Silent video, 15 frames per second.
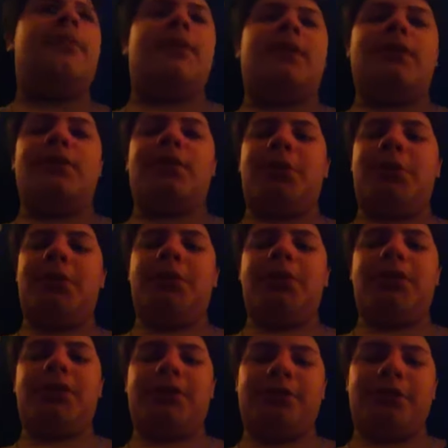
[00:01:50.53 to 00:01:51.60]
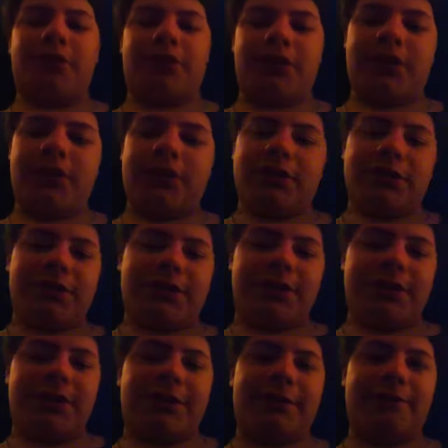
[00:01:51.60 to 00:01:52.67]
And no one would give a teenager
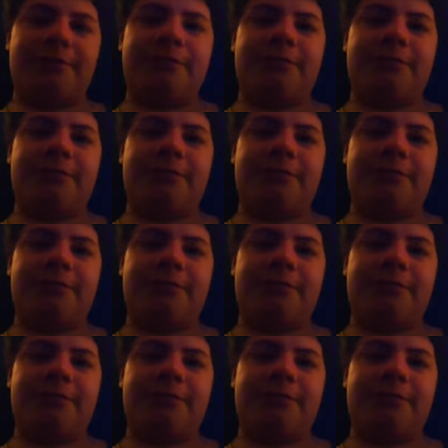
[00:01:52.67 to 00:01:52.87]
candy.